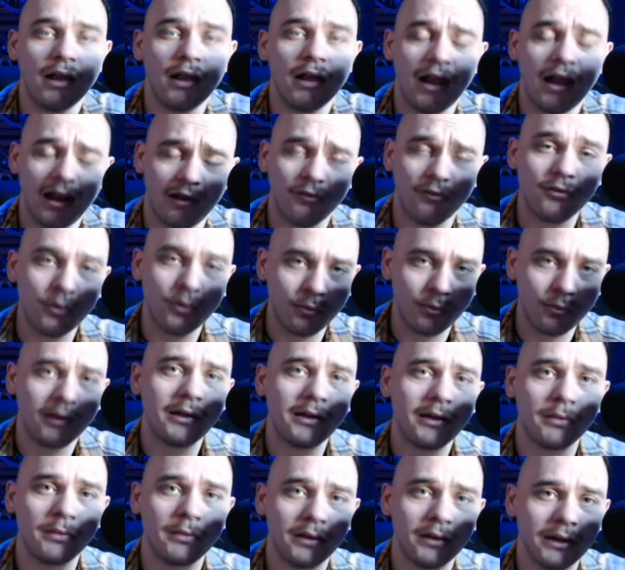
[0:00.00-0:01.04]
And if you
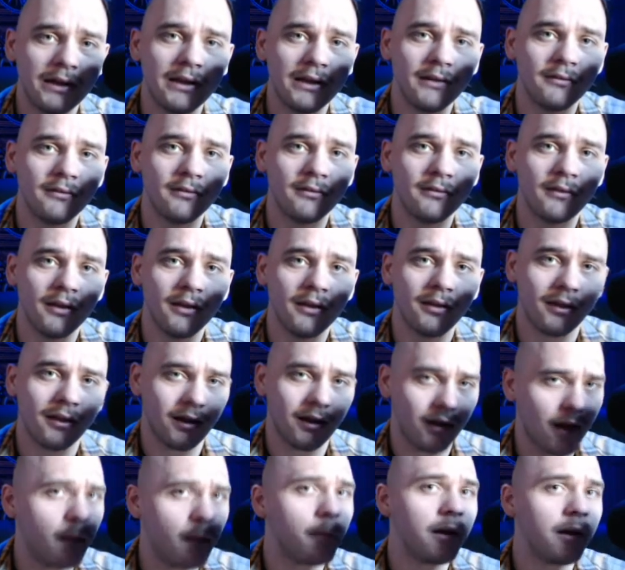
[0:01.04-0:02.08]
really believe
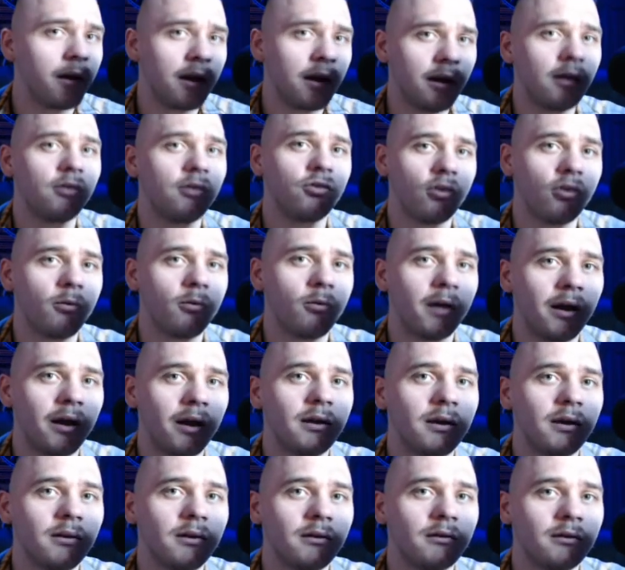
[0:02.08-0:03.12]
that nominating Joe
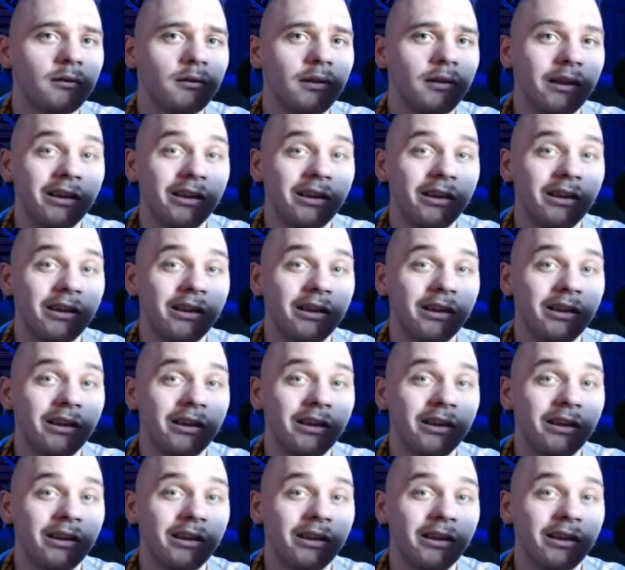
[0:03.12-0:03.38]
Biden